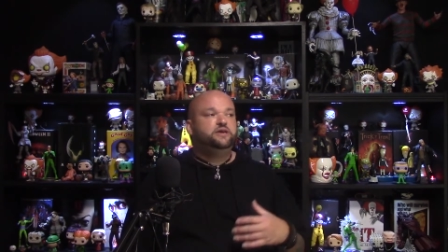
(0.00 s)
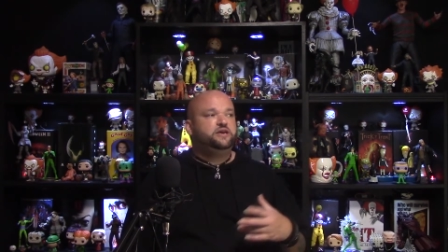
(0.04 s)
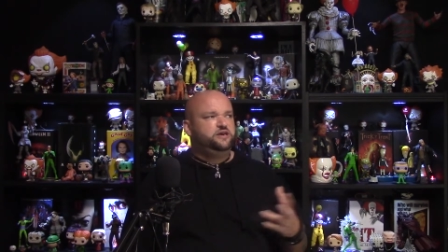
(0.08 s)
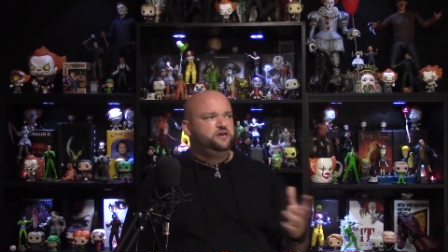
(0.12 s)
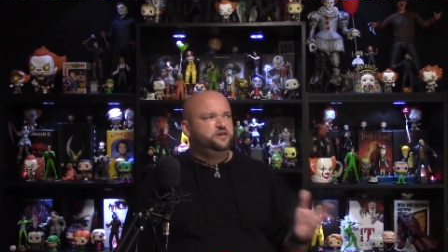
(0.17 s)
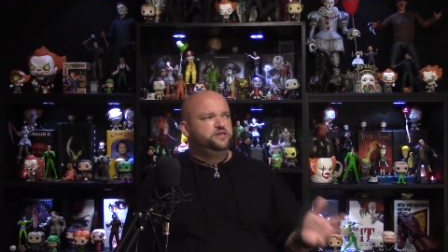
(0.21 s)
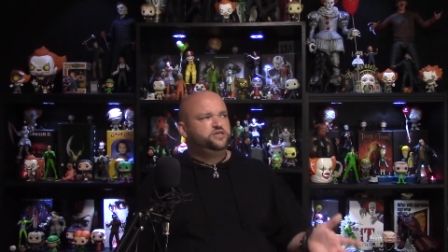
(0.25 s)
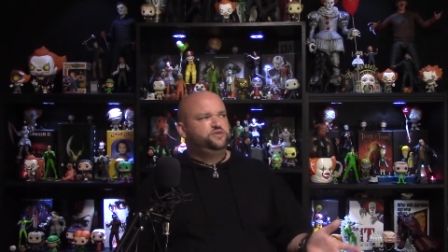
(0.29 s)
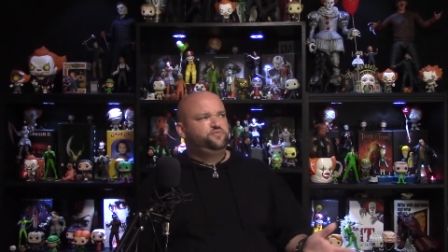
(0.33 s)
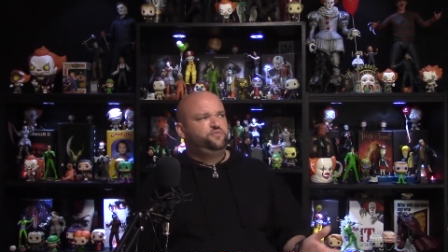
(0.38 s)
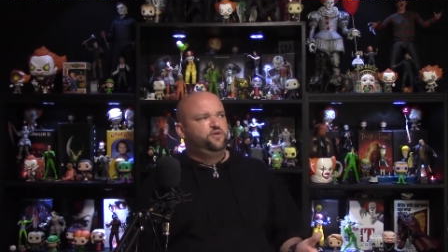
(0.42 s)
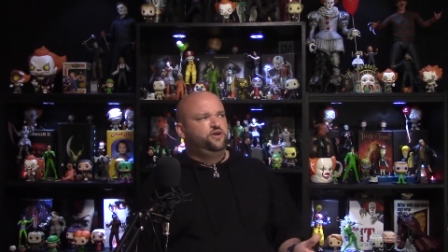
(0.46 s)

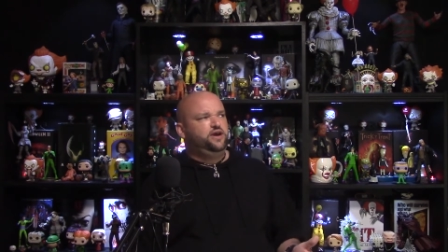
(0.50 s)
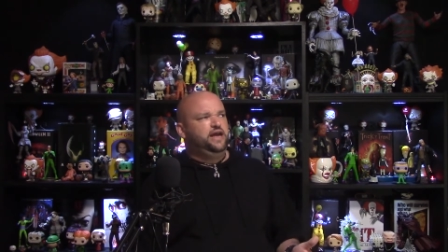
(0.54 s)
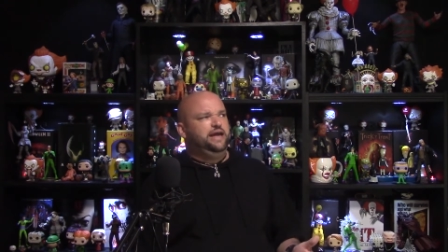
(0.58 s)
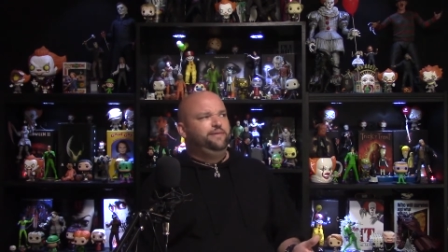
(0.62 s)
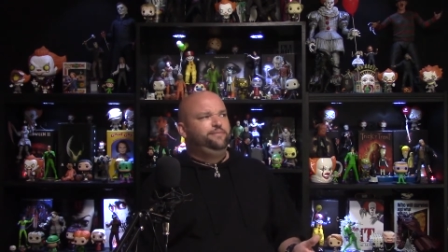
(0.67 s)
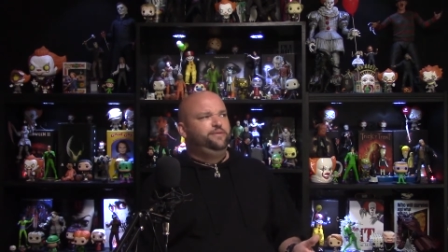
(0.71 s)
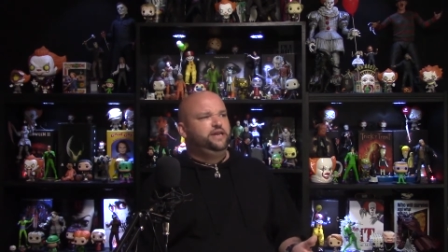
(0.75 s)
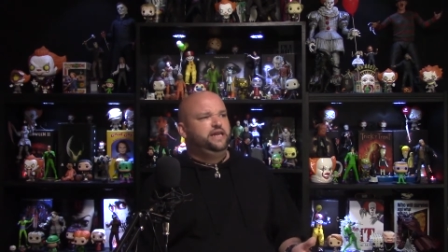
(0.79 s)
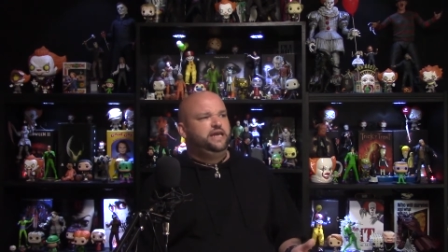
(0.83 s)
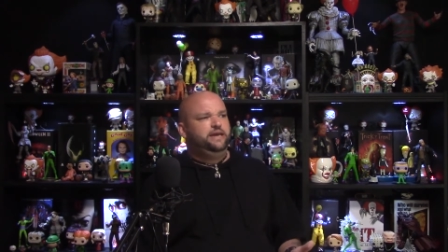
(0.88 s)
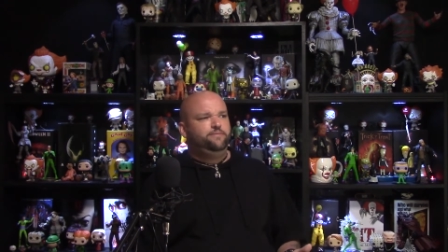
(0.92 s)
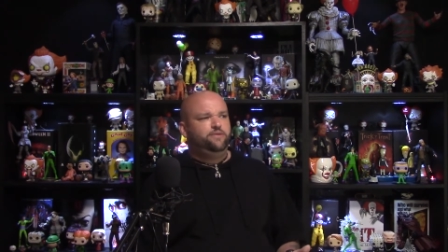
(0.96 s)
Because for
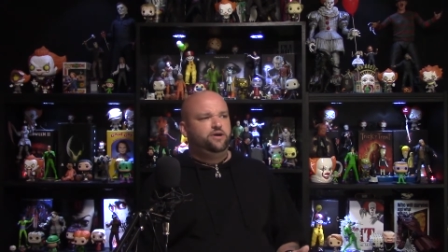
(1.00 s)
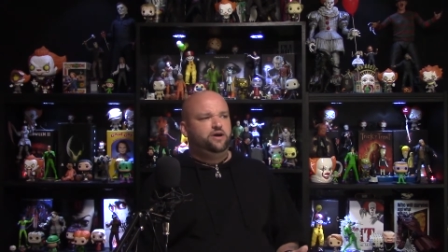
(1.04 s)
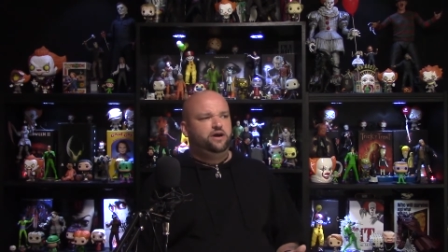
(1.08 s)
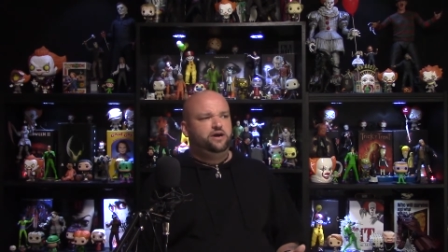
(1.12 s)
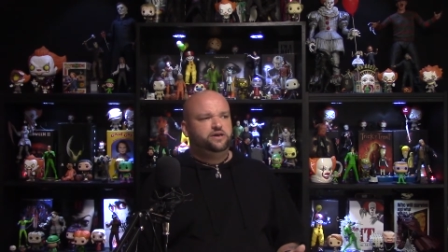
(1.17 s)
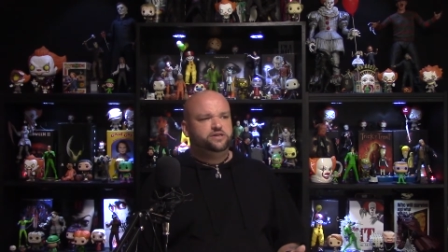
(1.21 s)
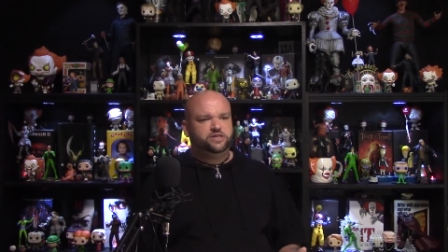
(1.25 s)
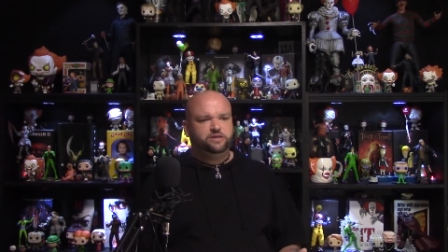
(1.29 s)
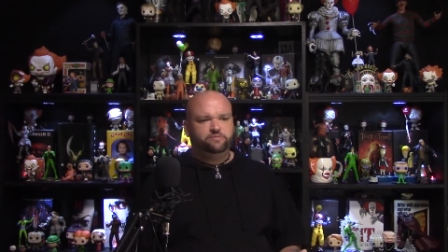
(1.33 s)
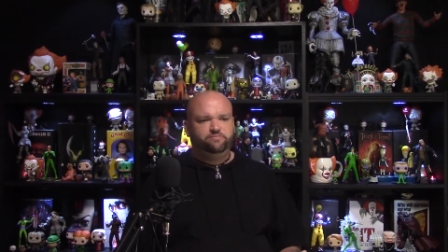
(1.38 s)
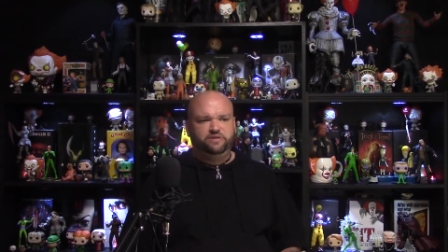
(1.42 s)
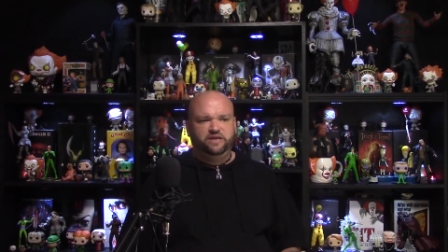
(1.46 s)
Ebony
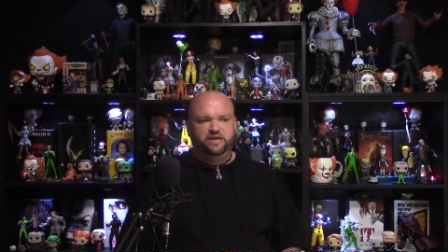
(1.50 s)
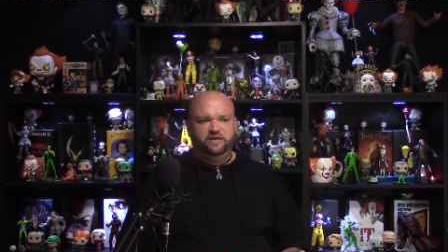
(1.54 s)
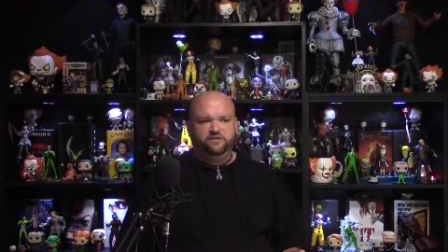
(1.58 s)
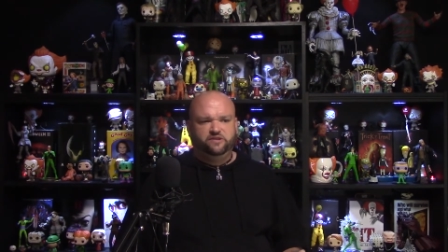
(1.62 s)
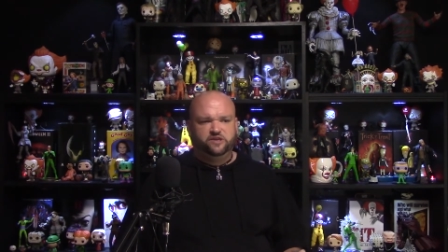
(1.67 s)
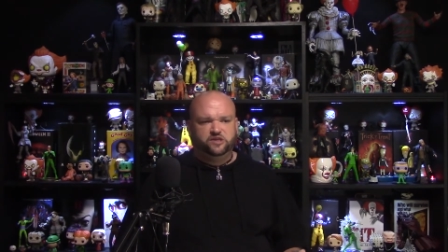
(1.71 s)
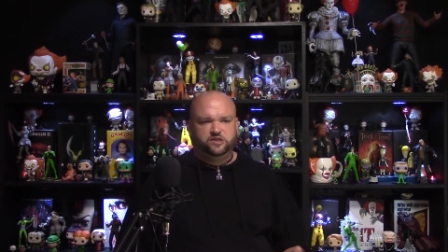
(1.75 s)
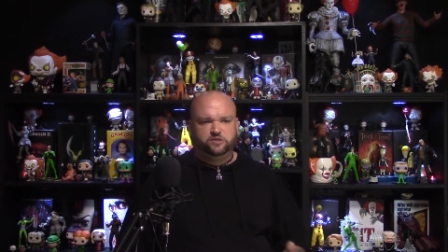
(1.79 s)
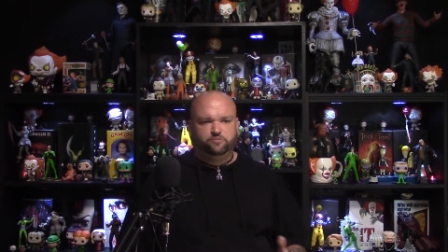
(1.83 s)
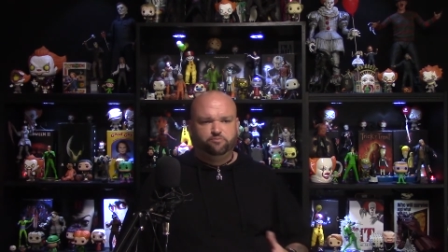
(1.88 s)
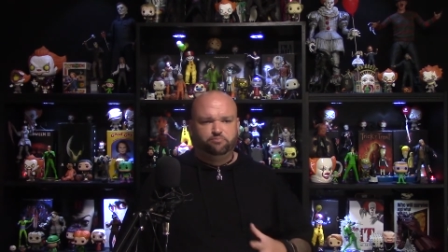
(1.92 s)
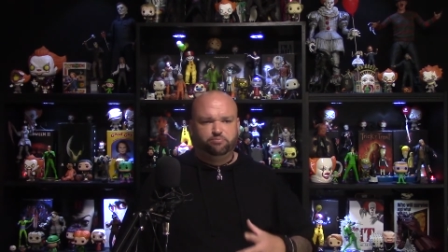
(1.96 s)
Maw to be
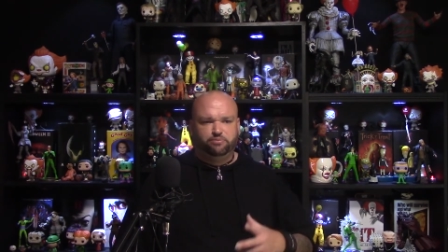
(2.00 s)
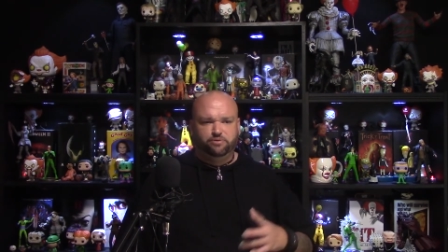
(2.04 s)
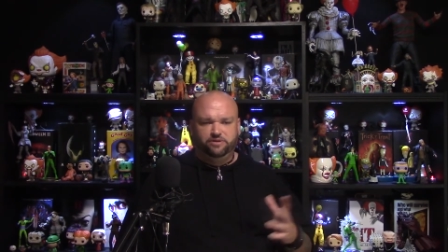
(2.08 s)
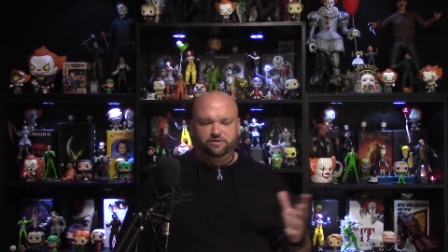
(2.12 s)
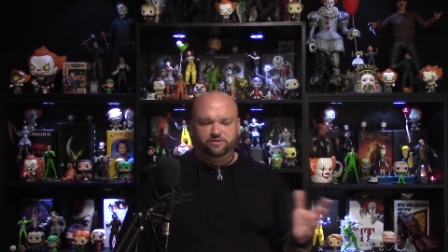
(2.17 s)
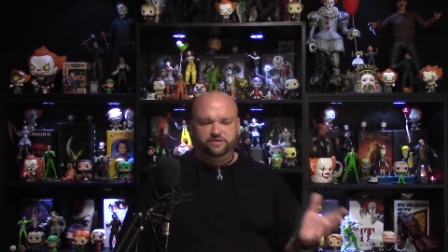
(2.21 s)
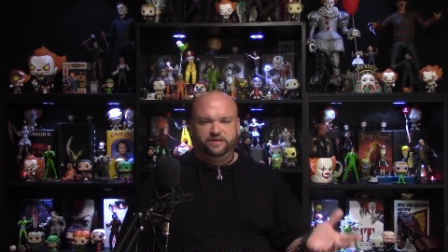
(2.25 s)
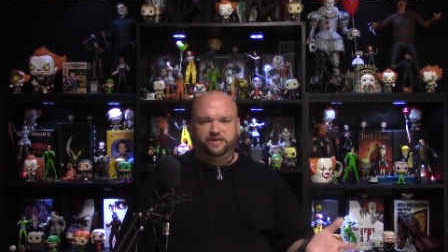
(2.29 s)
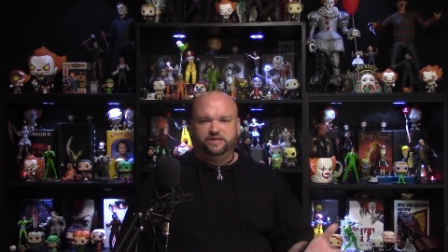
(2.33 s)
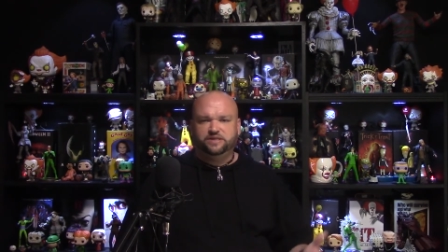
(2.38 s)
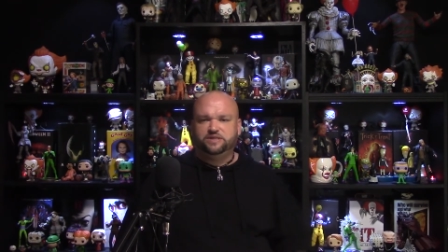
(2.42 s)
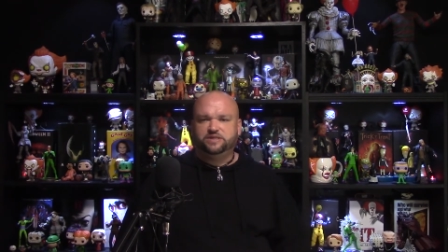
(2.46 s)
this
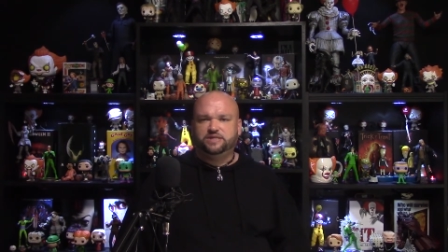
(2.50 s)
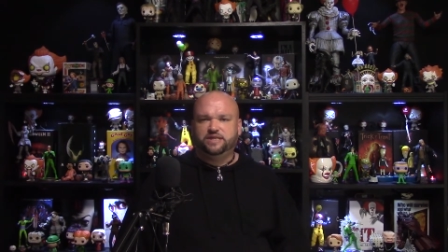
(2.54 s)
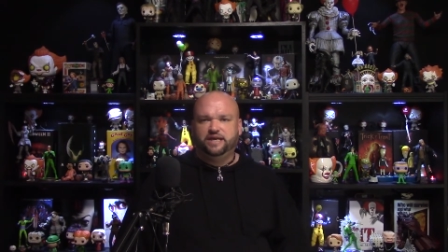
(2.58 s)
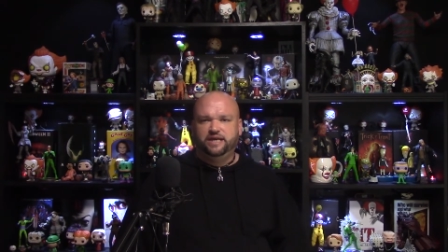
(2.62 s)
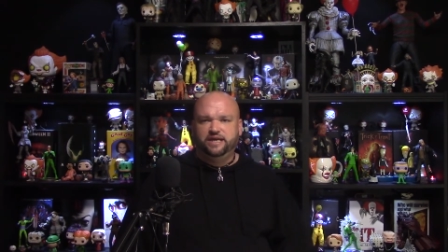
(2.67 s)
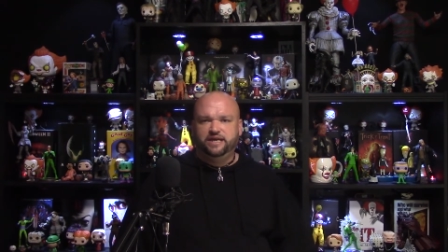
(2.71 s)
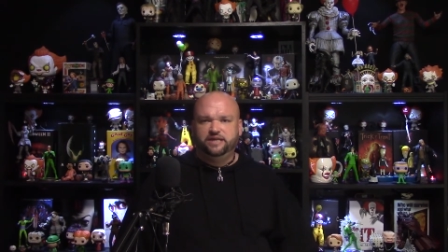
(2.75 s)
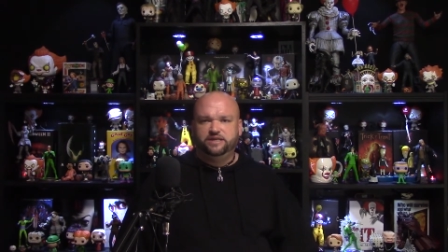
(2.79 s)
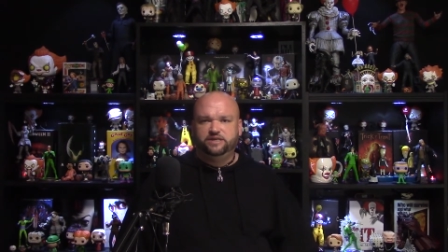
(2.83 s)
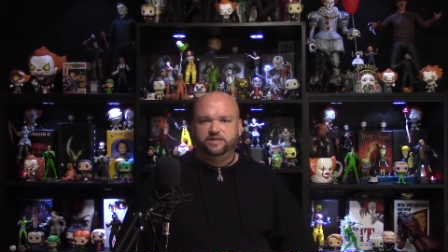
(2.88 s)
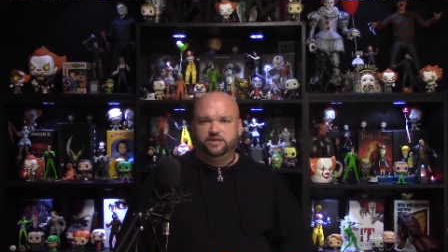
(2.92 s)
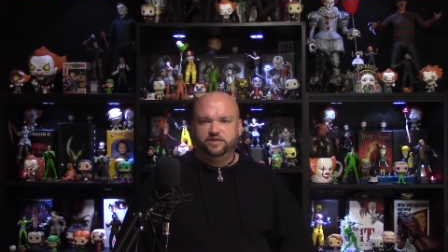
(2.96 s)
brilliant
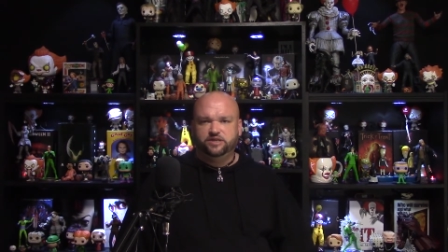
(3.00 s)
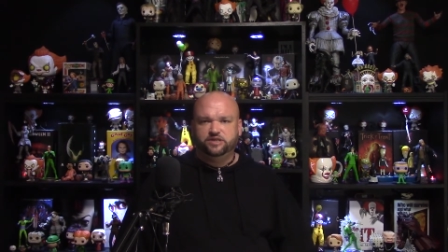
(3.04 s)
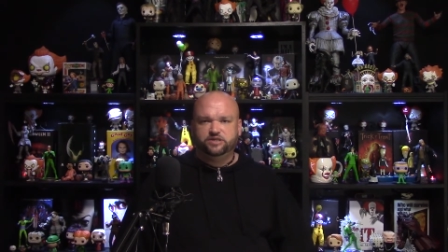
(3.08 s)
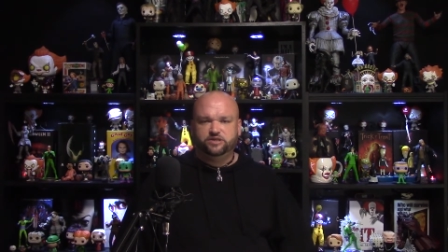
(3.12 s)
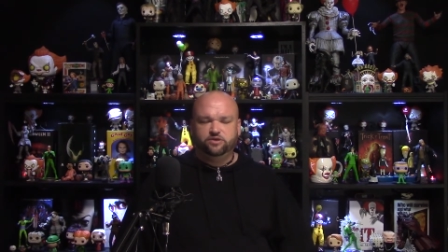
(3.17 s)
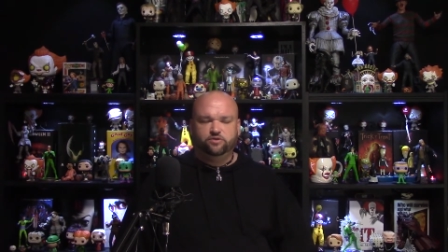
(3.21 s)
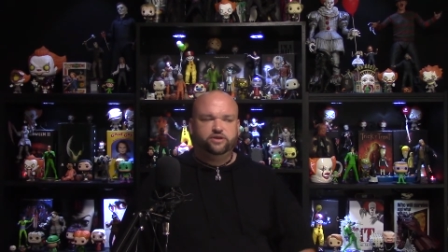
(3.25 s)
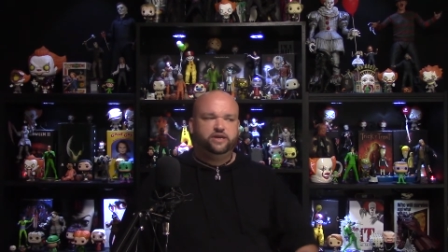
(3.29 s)
scientist,